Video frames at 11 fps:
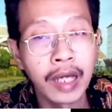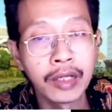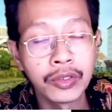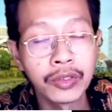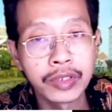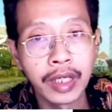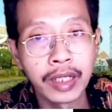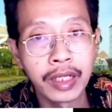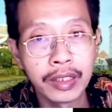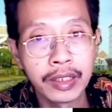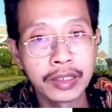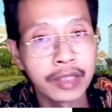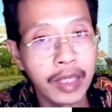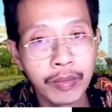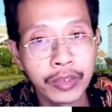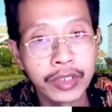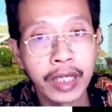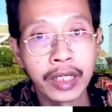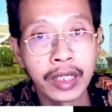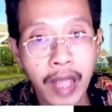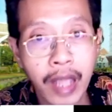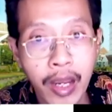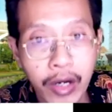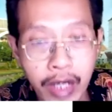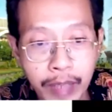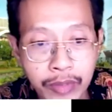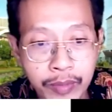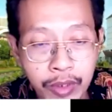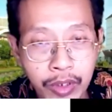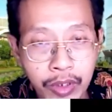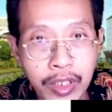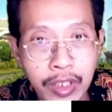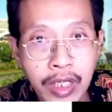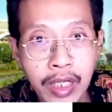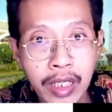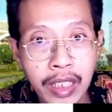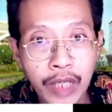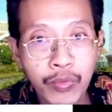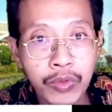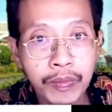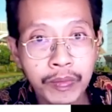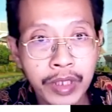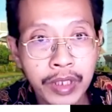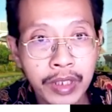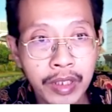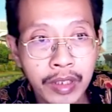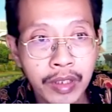understand these tables and diagrams because they would be